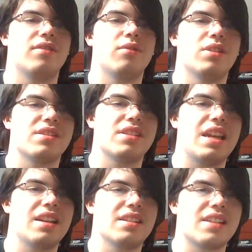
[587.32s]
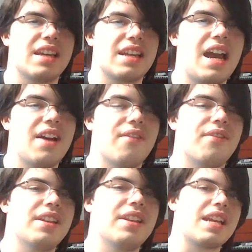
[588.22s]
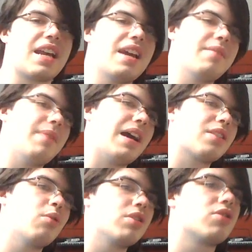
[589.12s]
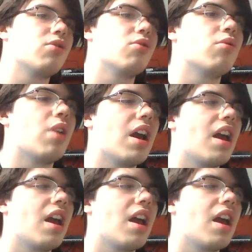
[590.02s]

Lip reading: was saying, it's like I am not going to